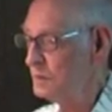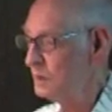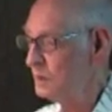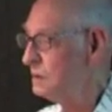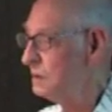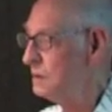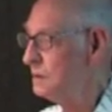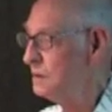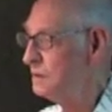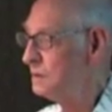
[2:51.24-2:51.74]

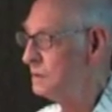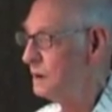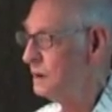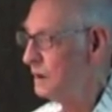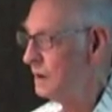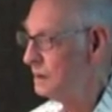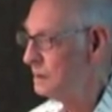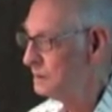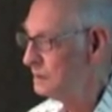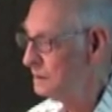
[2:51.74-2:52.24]
Letha,
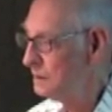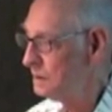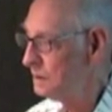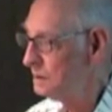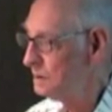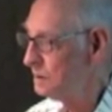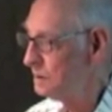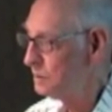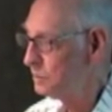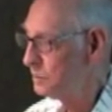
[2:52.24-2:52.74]
I
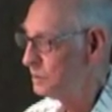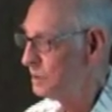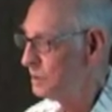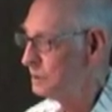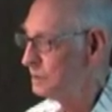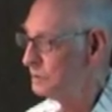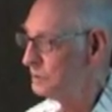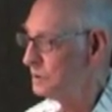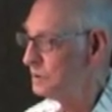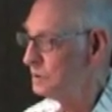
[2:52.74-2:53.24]
need a pair
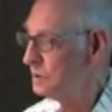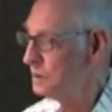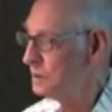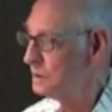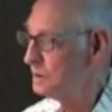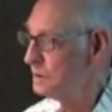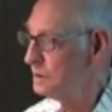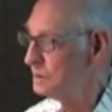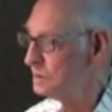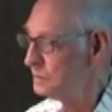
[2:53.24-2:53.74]
of
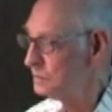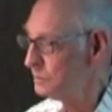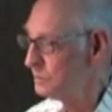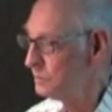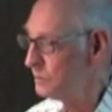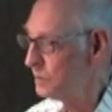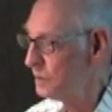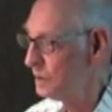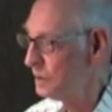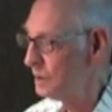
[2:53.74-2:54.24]
canaries for
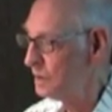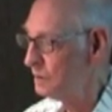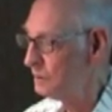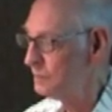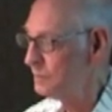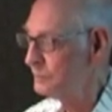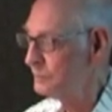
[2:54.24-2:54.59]
Bob.